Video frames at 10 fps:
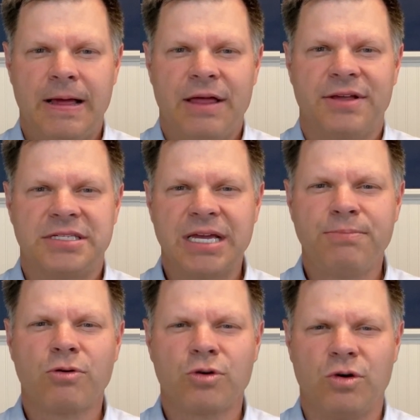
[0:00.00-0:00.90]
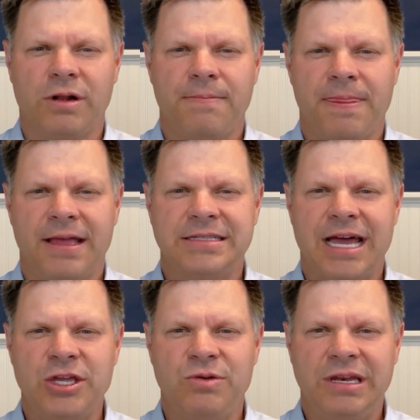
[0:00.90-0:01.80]
The simple rule is
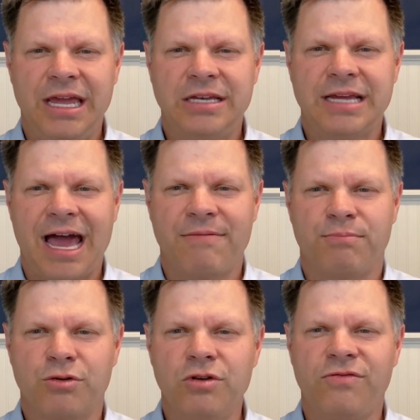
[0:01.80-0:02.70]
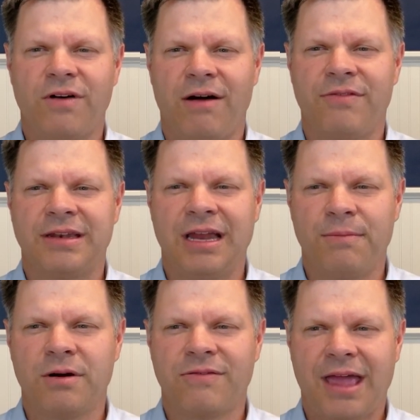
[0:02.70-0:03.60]
that you need to have proof of the
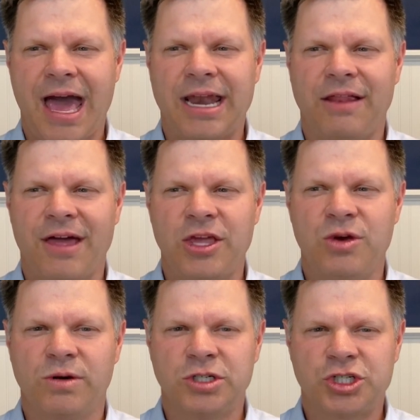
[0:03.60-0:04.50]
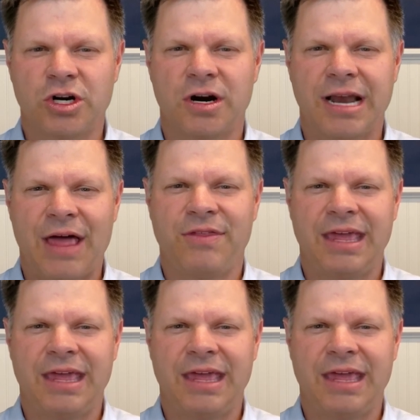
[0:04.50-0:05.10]
number of cattle that you insured at the